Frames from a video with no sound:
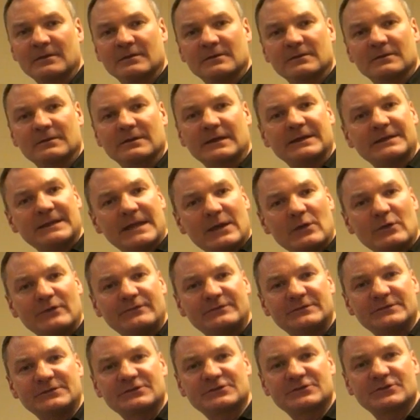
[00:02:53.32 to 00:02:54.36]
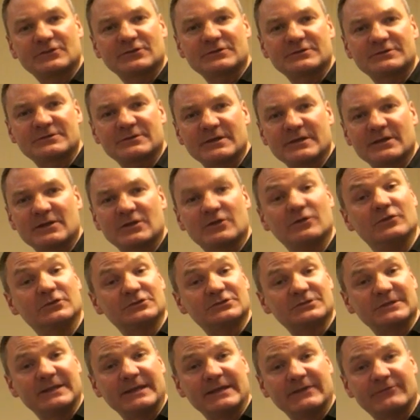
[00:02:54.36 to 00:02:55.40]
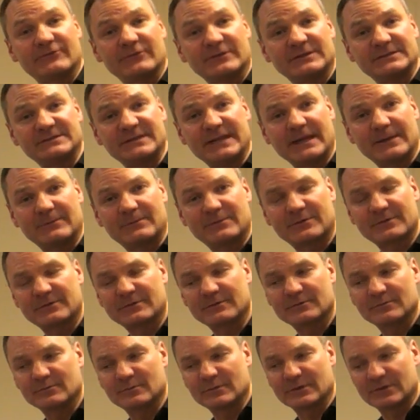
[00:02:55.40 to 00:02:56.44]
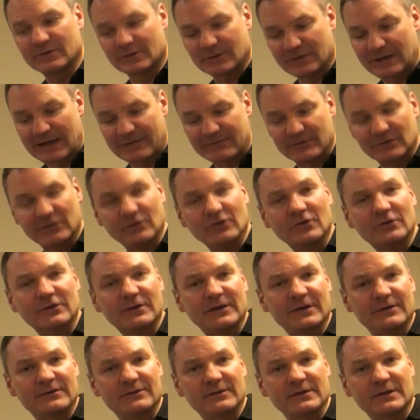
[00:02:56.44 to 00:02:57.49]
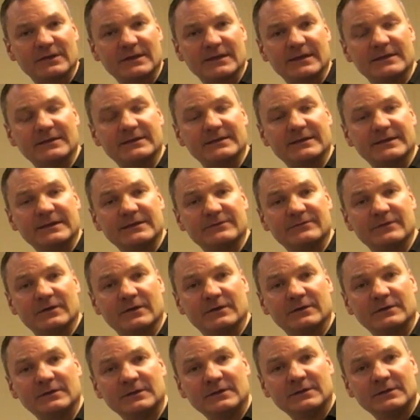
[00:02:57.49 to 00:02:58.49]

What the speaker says: Okay, now we've discussed the clutch lever in depth, we're going to have a look at the gear lever,